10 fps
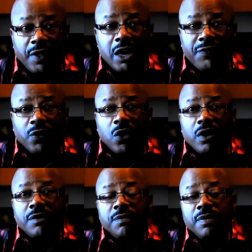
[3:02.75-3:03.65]

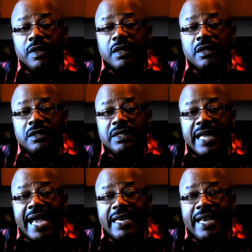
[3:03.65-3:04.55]
Therefore,
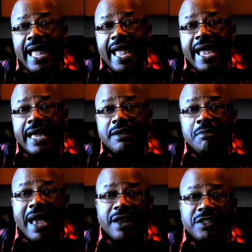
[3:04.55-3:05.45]

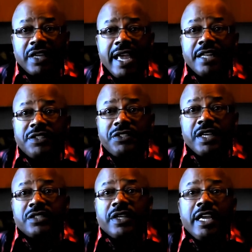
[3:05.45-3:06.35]
99 minus
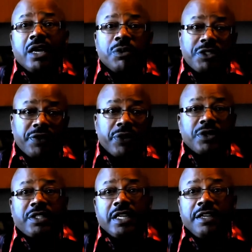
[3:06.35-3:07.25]
86 equals
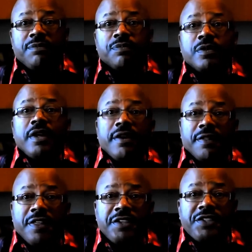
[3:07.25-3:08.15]
13.
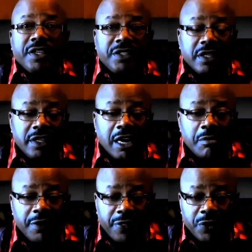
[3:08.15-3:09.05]
This is the
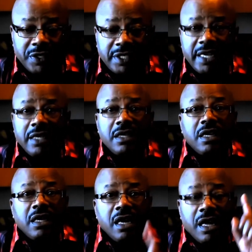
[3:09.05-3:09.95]
number 13.
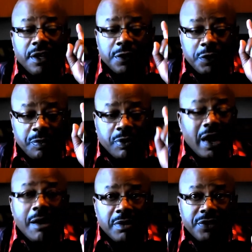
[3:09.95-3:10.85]
It is
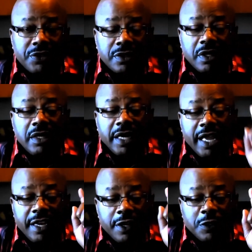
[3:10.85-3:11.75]
promise.
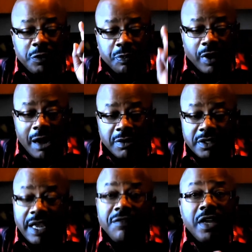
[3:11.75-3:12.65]
It is
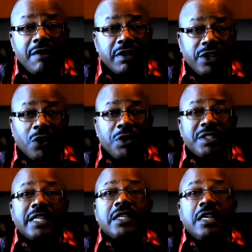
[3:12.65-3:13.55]
promise. Have you ever
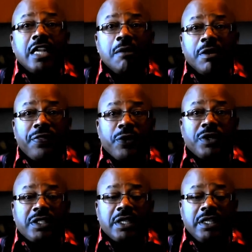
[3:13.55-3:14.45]
noticed that the number
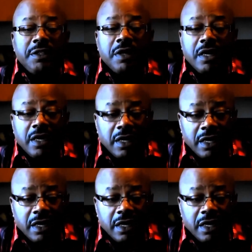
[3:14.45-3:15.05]
13